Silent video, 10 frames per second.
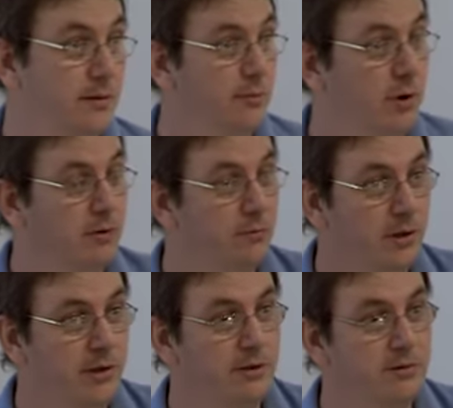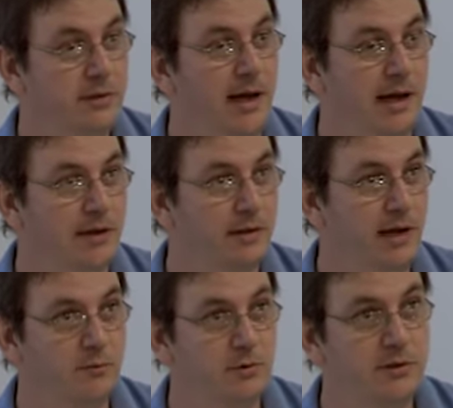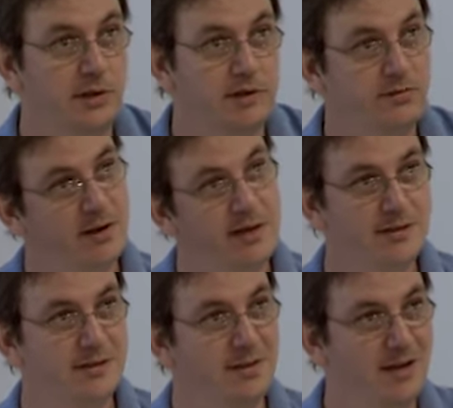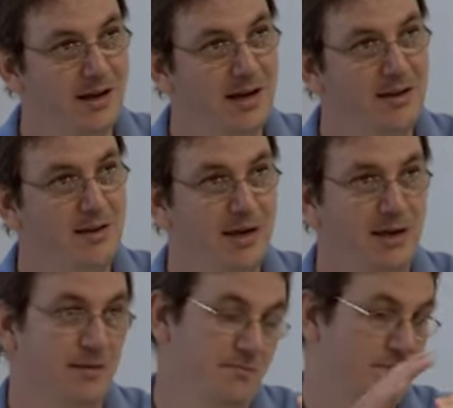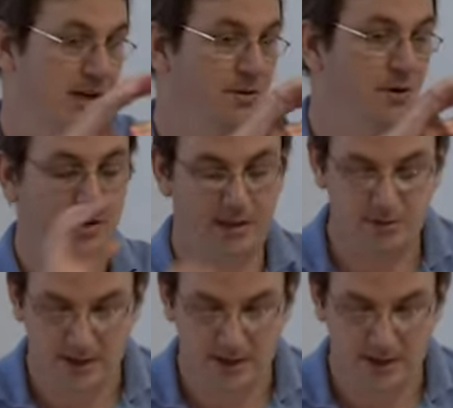the molecules lie on the air-water interface and in the thinner